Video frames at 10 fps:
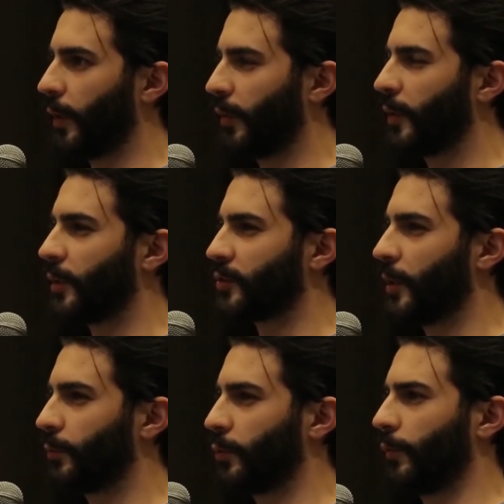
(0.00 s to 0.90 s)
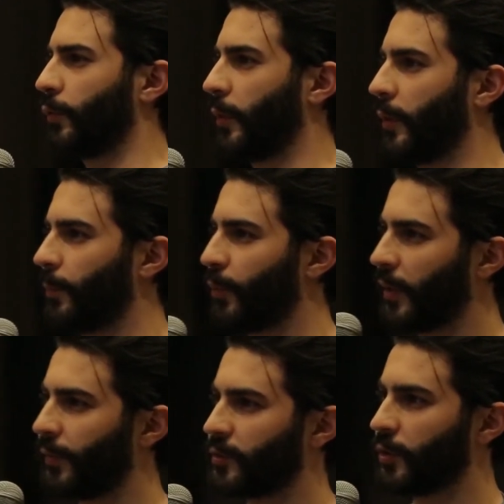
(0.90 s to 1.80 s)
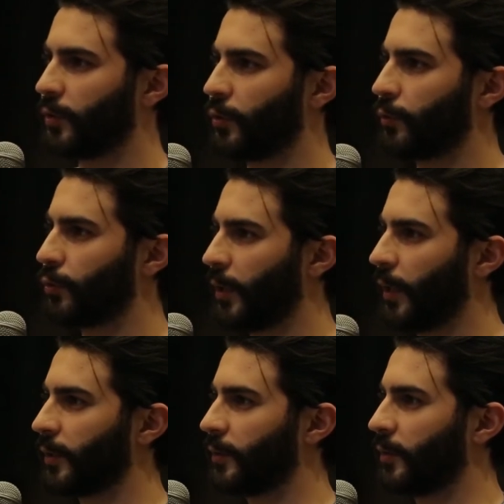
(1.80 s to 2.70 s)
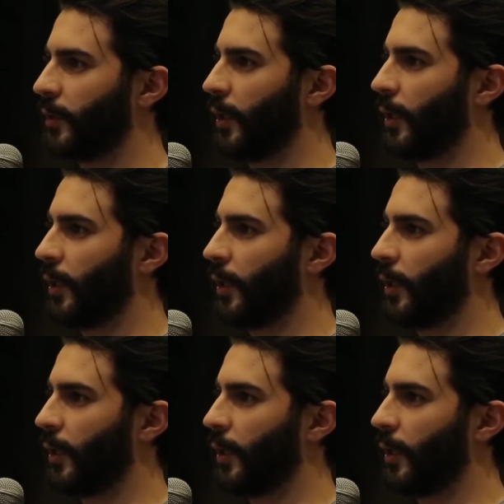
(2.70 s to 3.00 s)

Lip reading: think it's up for the private sector to act.